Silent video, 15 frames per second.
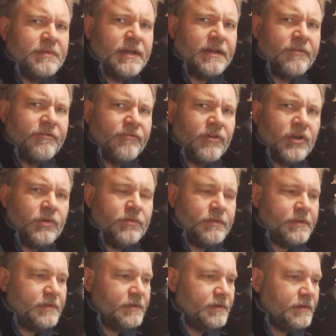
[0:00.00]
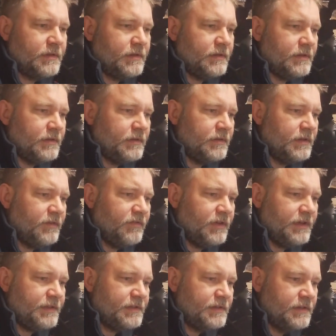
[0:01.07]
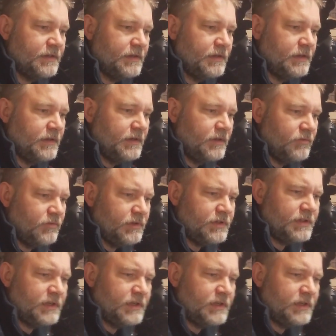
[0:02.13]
kind of float device which